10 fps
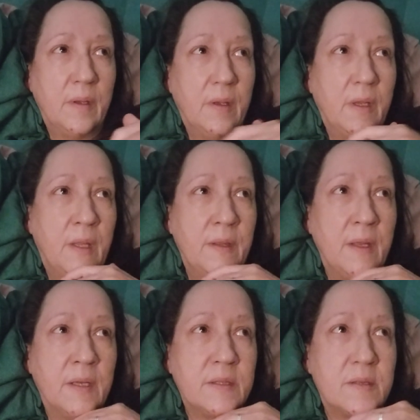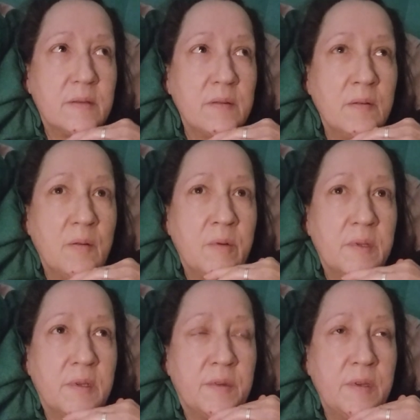and that's
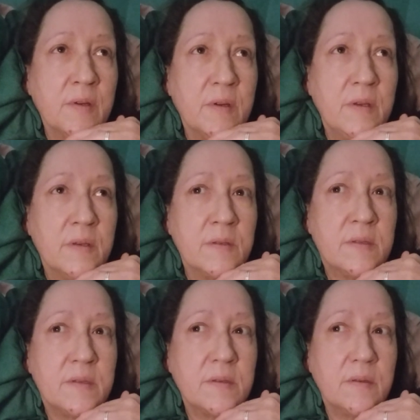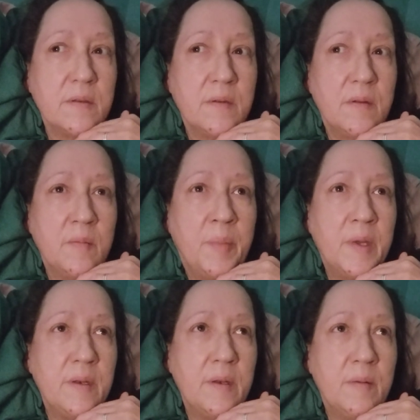what the theory is
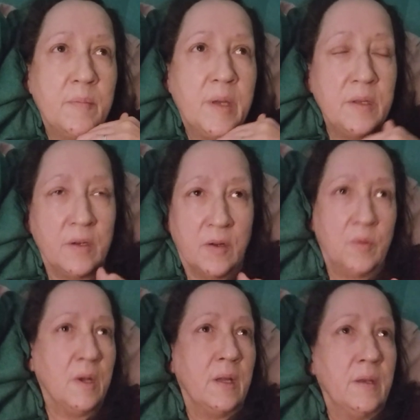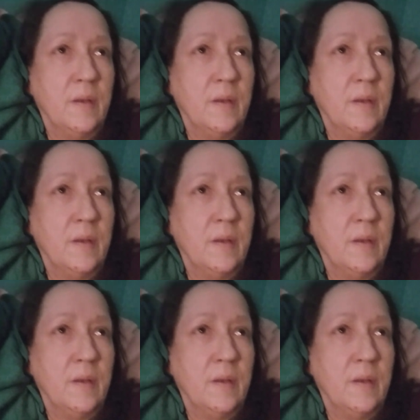but but you know what